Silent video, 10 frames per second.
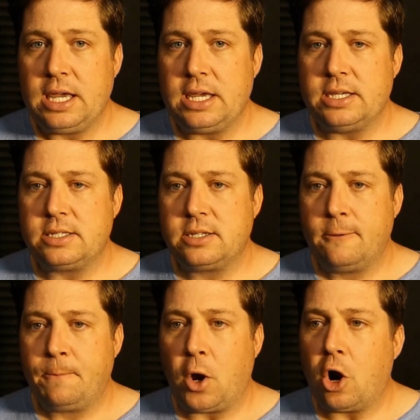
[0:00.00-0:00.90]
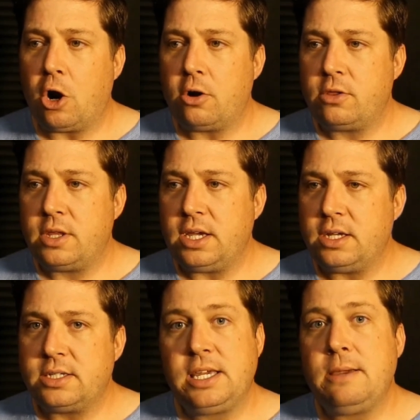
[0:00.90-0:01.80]
is, are
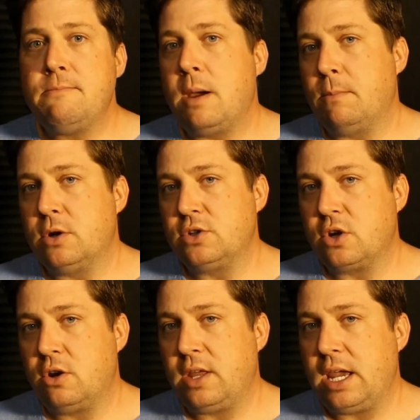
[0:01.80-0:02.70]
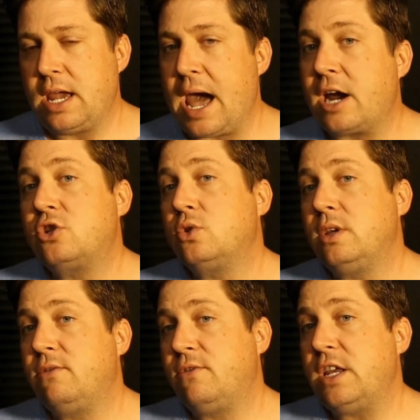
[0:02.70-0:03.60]
the team members, are they
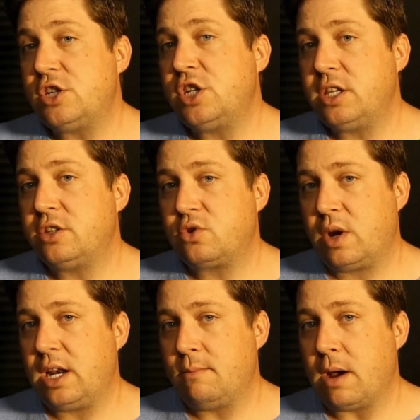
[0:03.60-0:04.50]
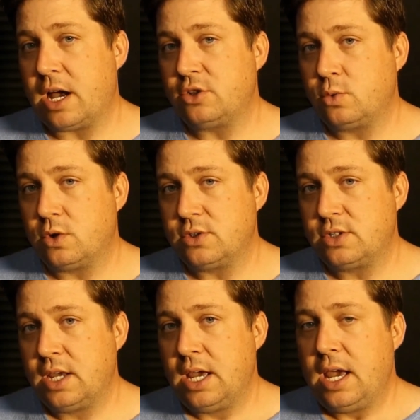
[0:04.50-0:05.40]
actually finishing the training
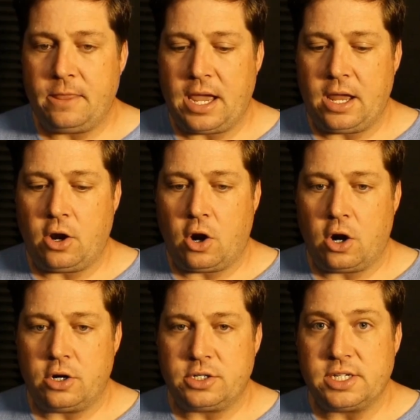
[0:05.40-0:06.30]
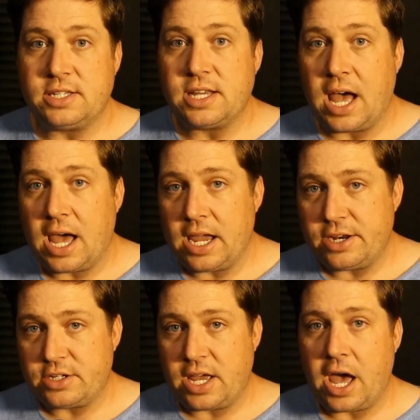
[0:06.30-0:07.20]
modules that are
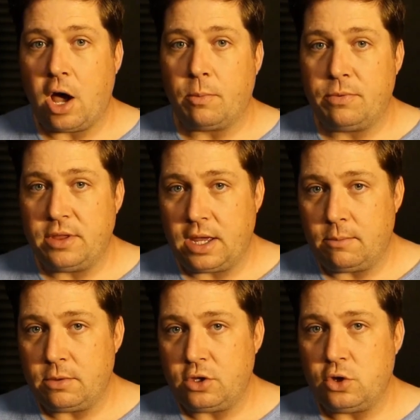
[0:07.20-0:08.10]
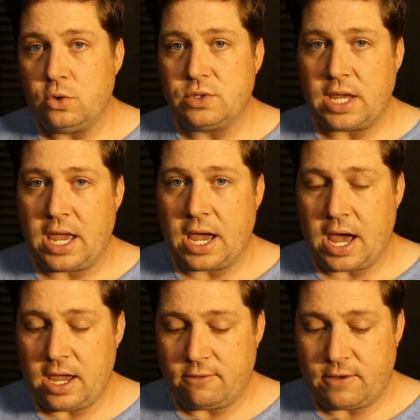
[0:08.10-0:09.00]
designed to help them use
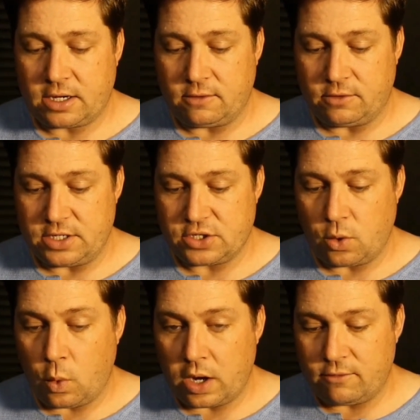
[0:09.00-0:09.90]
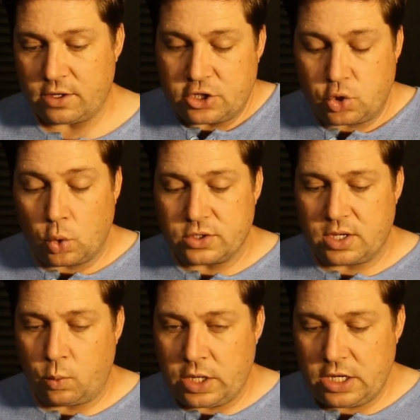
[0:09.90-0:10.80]
AI effectively? So one of the
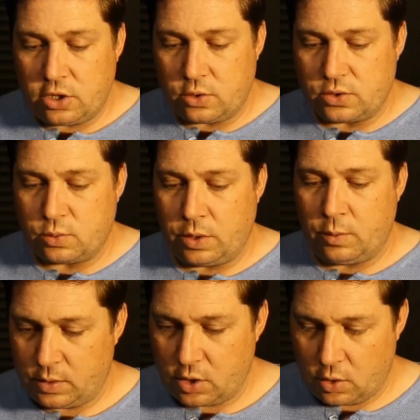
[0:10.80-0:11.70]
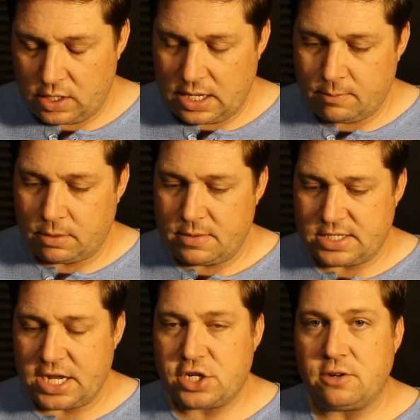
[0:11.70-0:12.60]
tools that we use when we go into
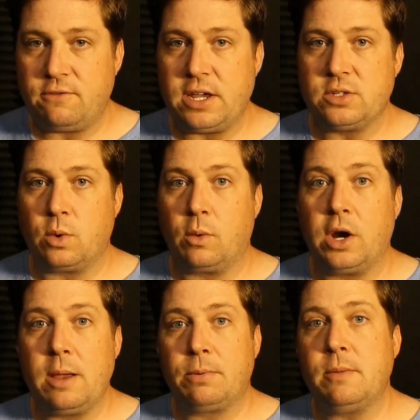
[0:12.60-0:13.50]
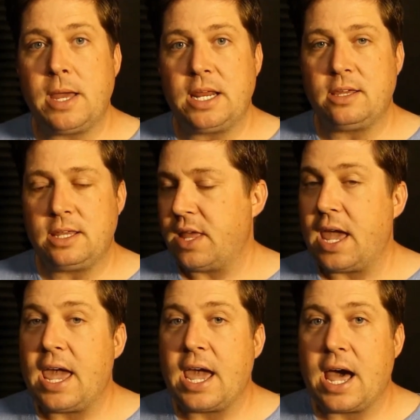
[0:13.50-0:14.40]
implementation phase, where we're implementing
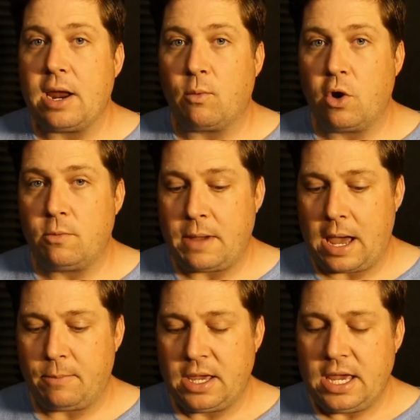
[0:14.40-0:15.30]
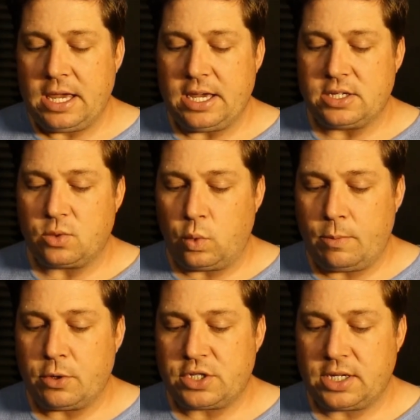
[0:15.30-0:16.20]
the AI roadmap, is
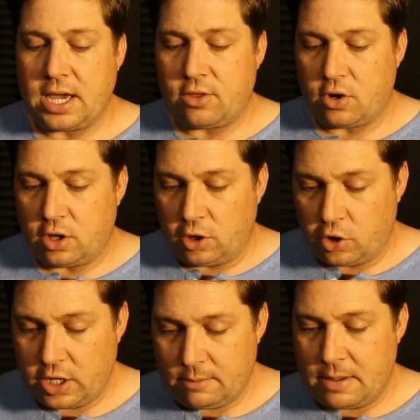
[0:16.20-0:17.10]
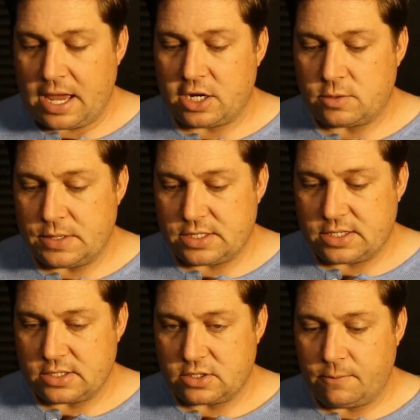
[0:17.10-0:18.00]
we put together a learning management
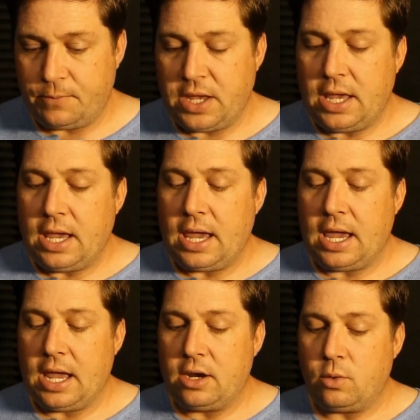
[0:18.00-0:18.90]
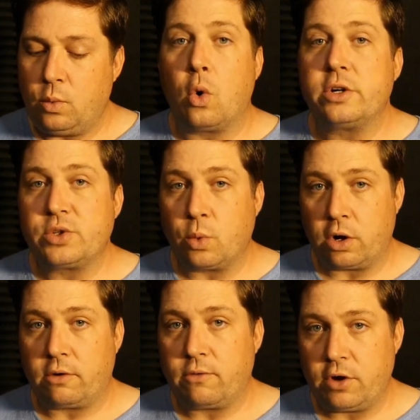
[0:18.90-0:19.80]
system and
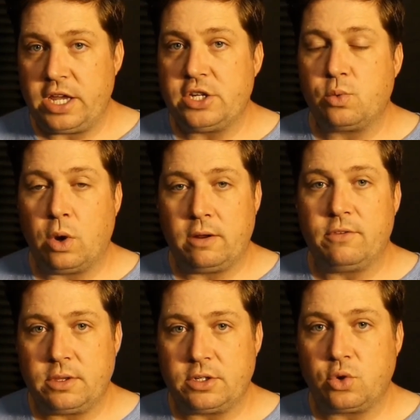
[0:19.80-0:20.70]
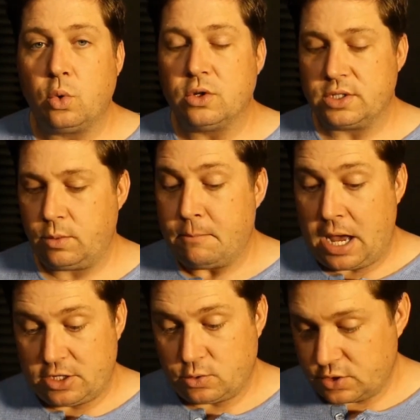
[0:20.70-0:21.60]
coursework for each one of the tools and
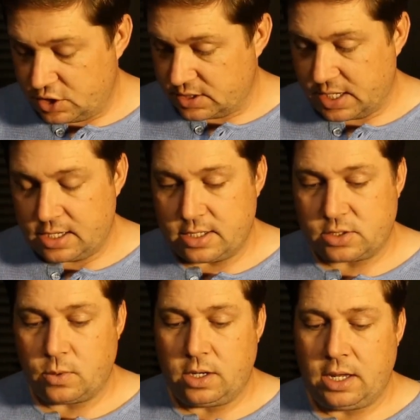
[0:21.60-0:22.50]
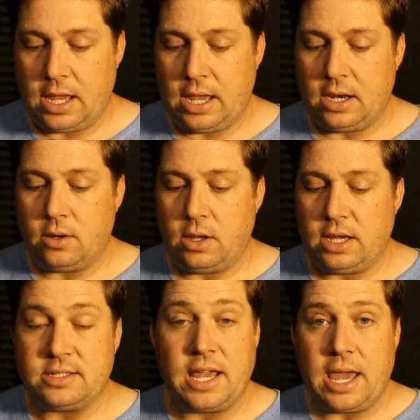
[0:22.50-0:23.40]
modules, just like this one, and
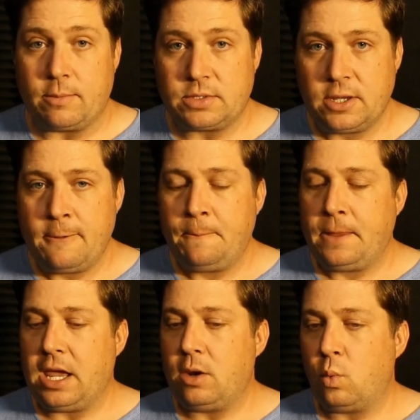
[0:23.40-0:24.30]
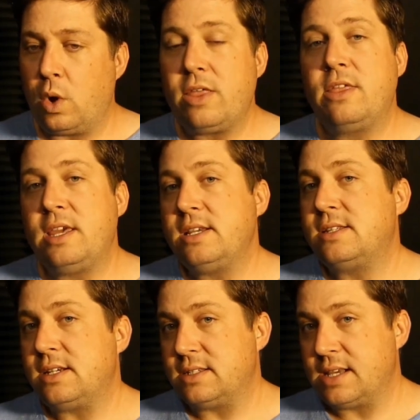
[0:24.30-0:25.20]
exams. And with
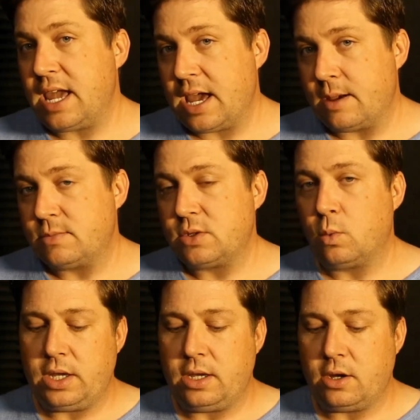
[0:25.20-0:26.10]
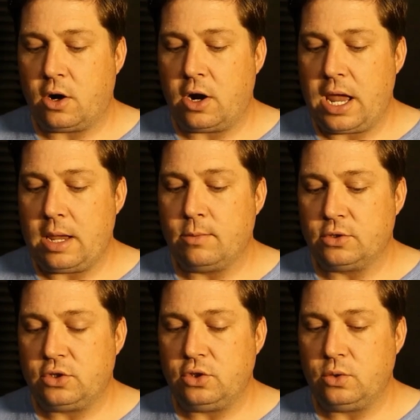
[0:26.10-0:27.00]
these exams, we are
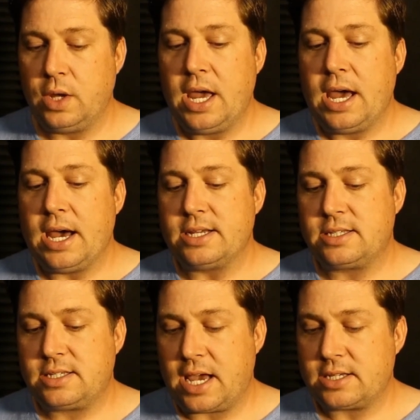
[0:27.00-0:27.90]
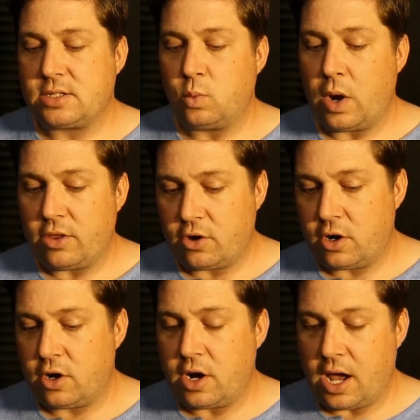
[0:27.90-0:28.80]
able to assess
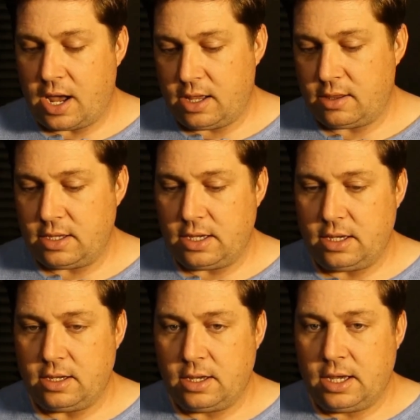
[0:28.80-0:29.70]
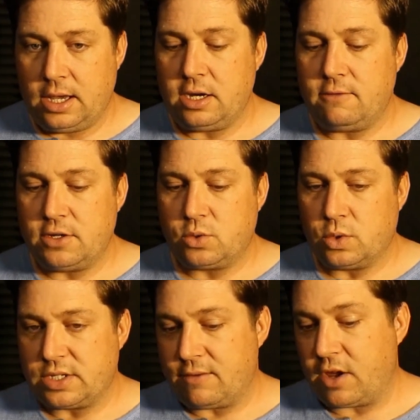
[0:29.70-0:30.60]
whether or not the
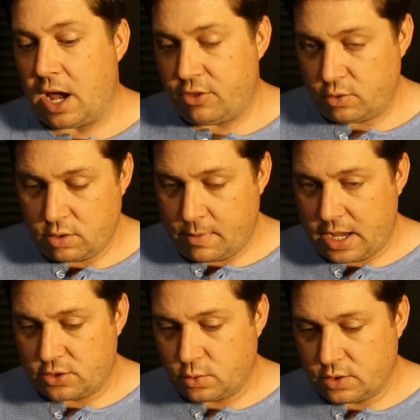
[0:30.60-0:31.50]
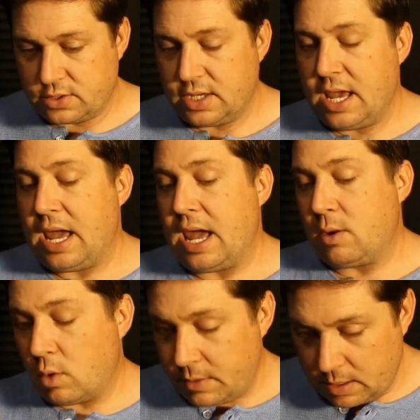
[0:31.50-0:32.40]
individuals have gone through the modules,
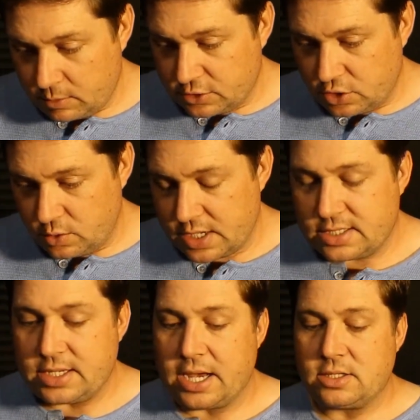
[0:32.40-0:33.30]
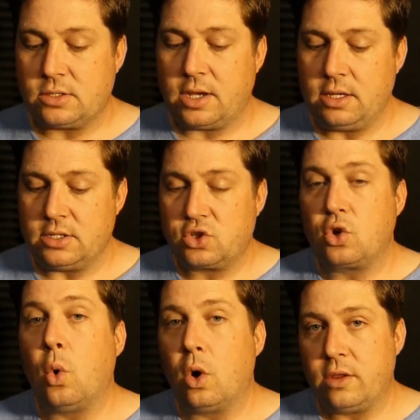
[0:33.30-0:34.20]
and we'll be able to assess the
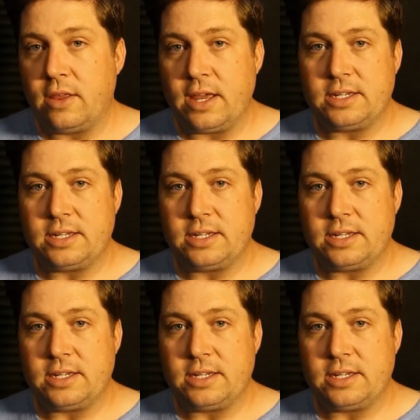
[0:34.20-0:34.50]
score that